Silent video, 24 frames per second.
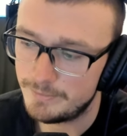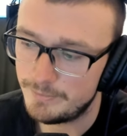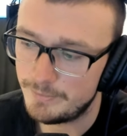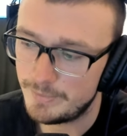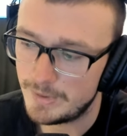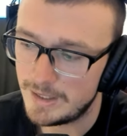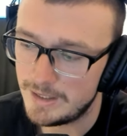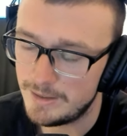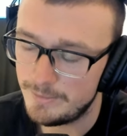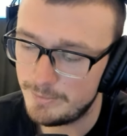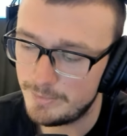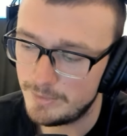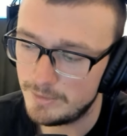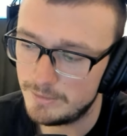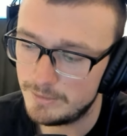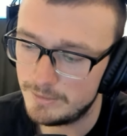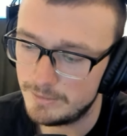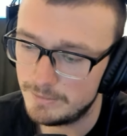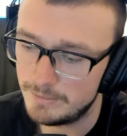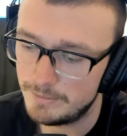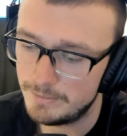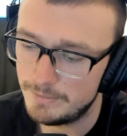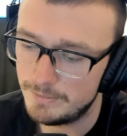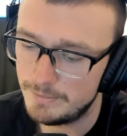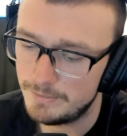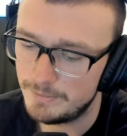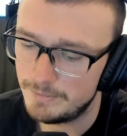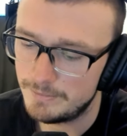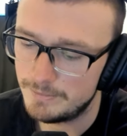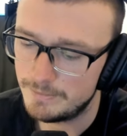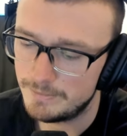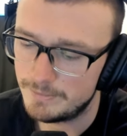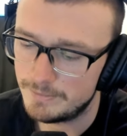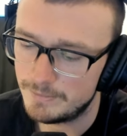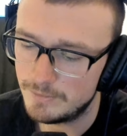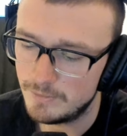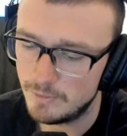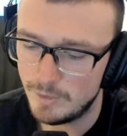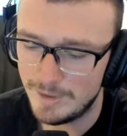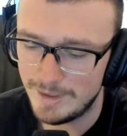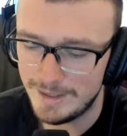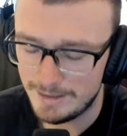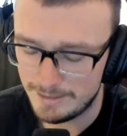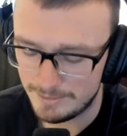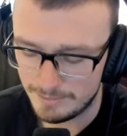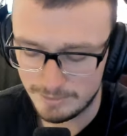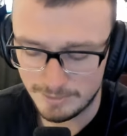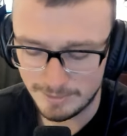paper...
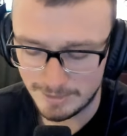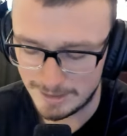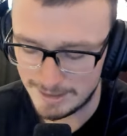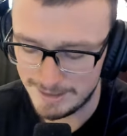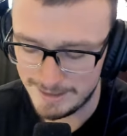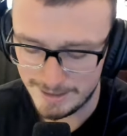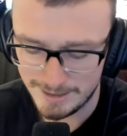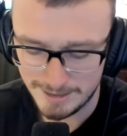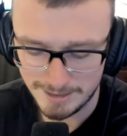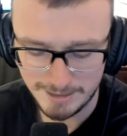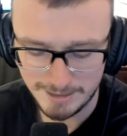wind. what?